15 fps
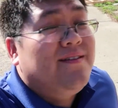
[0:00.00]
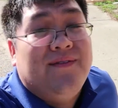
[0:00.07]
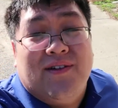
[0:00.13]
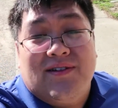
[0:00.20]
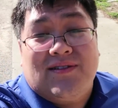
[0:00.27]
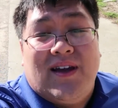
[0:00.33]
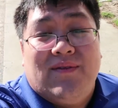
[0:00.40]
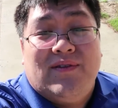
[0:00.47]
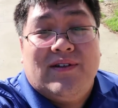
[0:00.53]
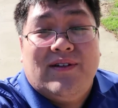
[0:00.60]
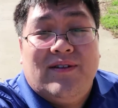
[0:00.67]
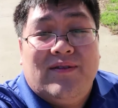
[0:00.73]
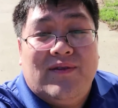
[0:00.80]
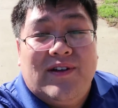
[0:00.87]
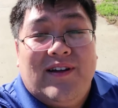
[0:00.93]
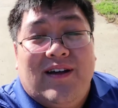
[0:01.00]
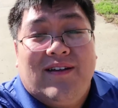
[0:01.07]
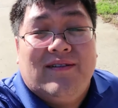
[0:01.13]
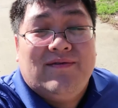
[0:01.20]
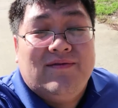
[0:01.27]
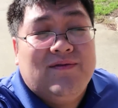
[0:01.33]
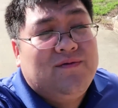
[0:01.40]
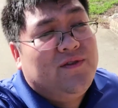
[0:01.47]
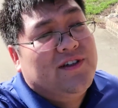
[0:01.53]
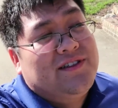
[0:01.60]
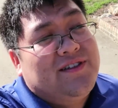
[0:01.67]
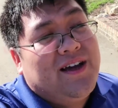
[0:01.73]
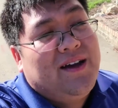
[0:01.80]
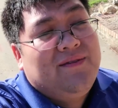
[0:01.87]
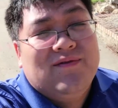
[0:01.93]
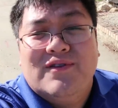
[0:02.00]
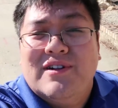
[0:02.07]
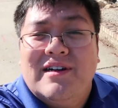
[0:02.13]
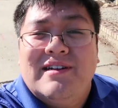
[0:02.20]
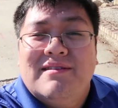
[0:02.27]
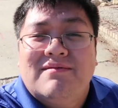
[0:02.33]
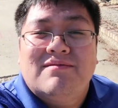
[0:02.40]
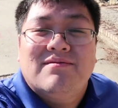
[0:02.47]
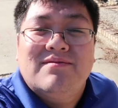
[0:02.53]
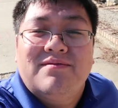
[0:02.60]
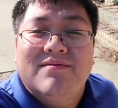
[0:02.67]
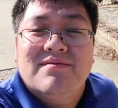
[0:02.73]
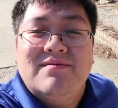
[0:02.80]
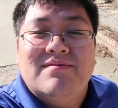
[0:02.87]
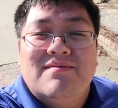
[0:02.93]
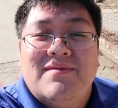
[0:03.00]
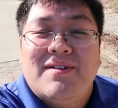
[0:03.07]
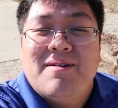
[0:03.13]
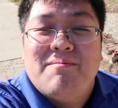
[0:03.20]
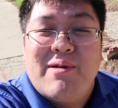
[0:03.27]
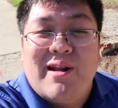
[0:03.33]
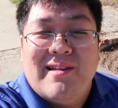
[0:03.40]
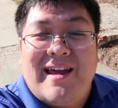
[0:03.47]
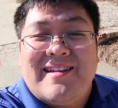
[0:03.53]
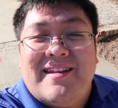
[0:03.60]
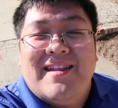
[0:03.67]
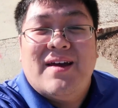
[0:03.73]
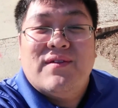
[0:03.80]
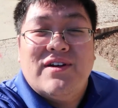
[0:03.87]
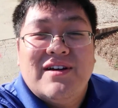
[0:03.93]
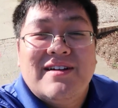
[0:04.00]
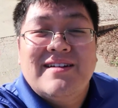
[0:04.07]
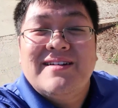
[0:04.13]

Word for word: first time for, for not first time for better late than never.